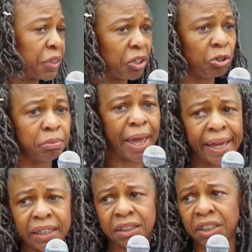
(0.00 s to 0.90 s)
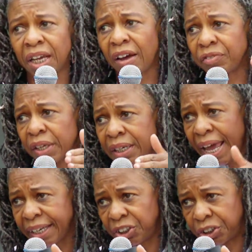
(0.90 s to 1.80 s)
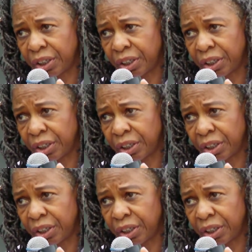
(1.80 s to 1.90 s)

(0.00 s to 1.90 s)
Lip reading: the humanity of the nation.